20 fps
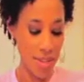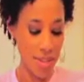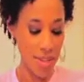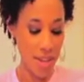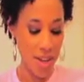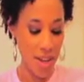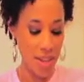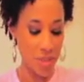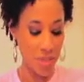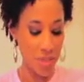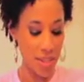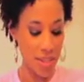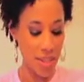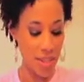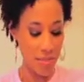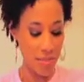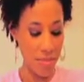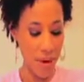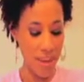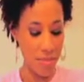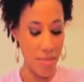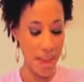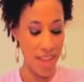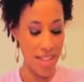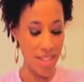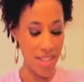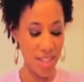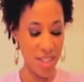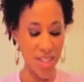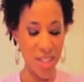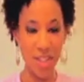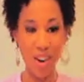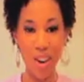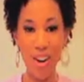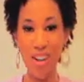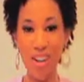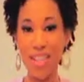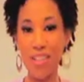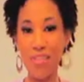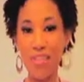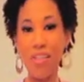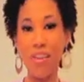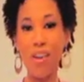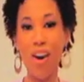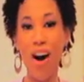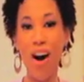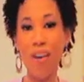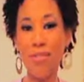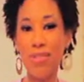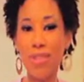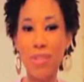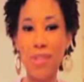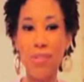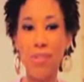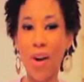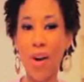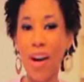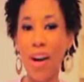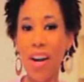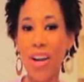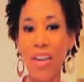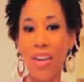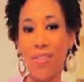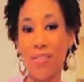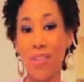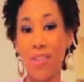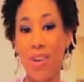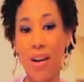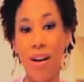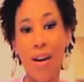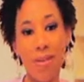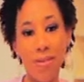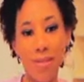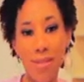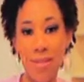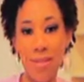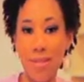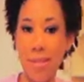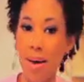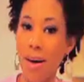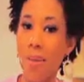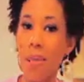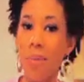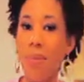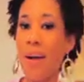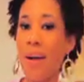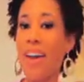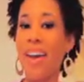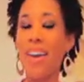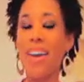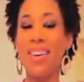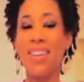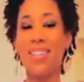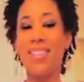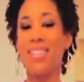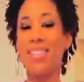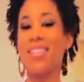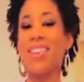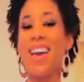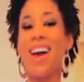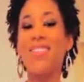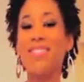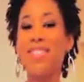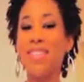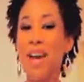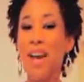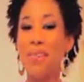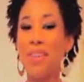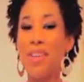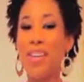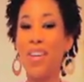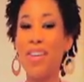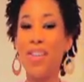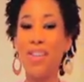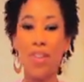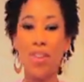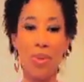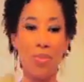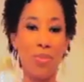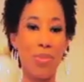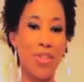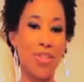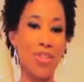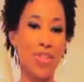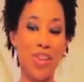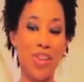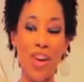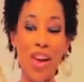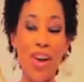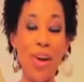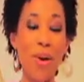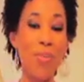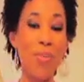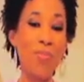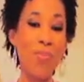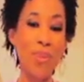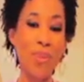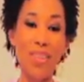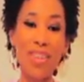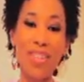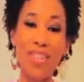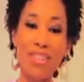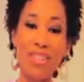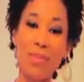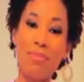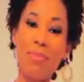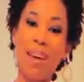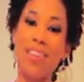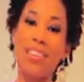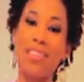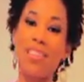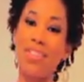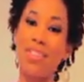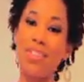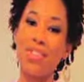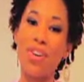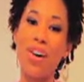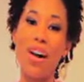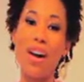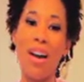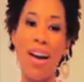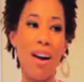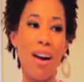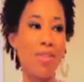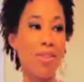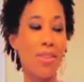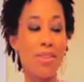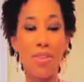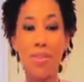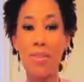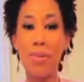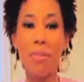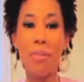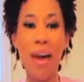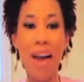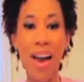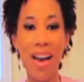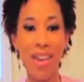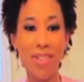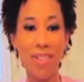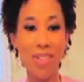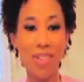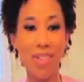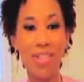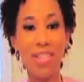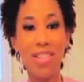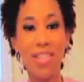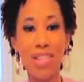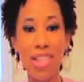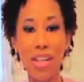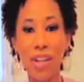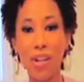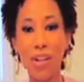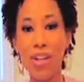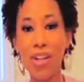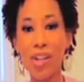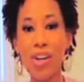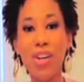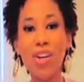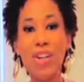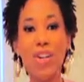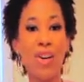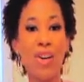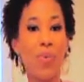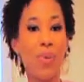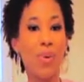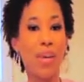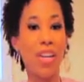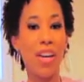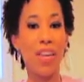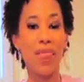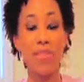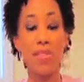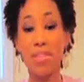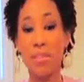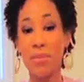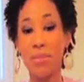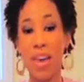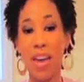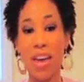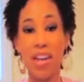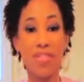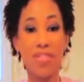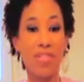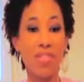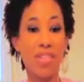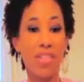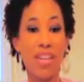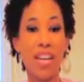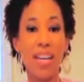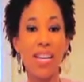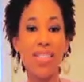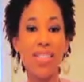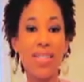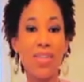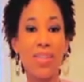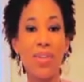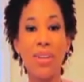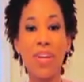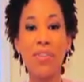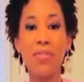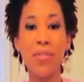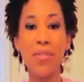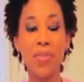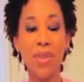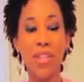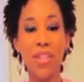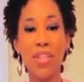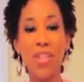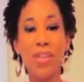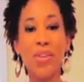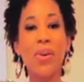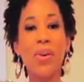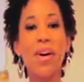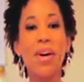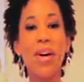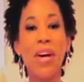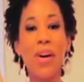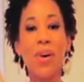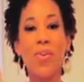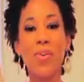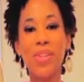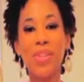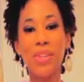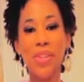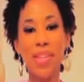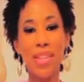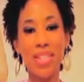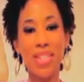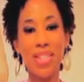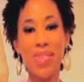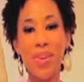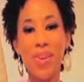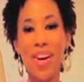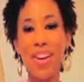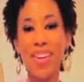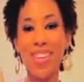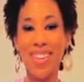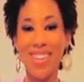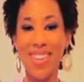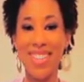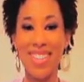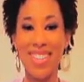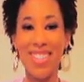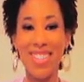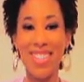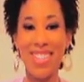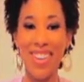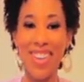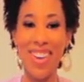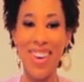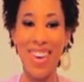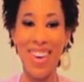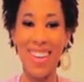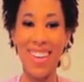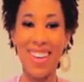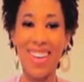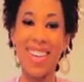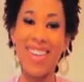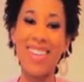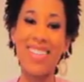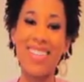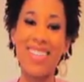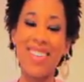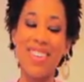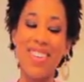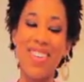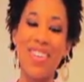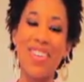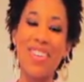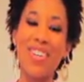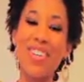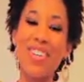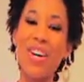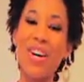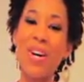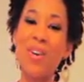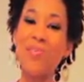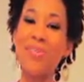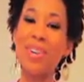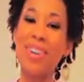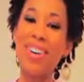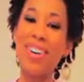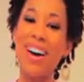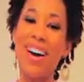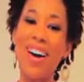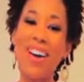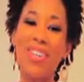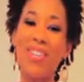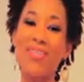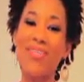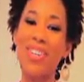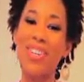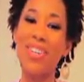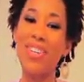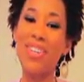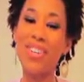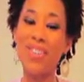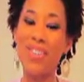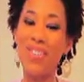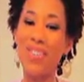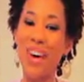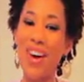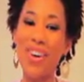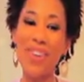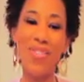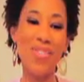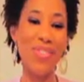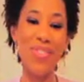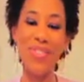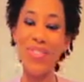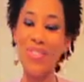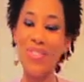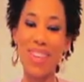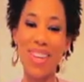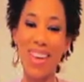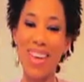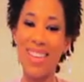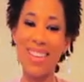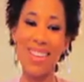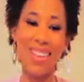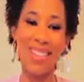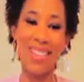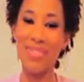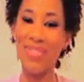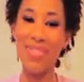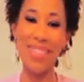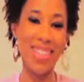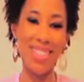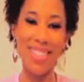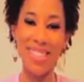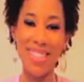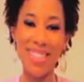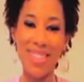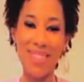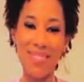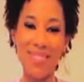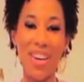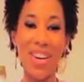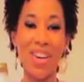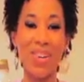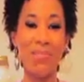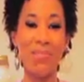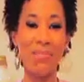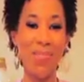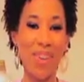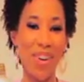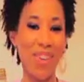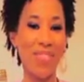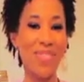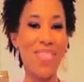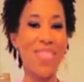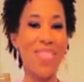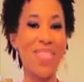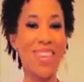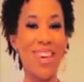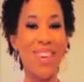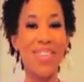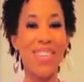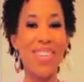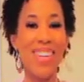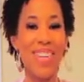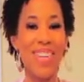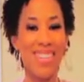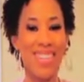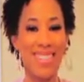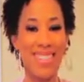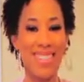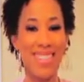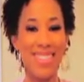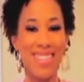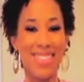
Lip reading: So I'll put it in my mason jar, and if you're off to work, if you're on the subway and didn't have time to eat, you can put your milk in your mason jar, have a little bag of your cereal or whatever, some extra nuts or whatever you want to do, and when you get to work, you can enjoy it. So here you go, pecan milk, raw food, and simplicity make a perfect combination.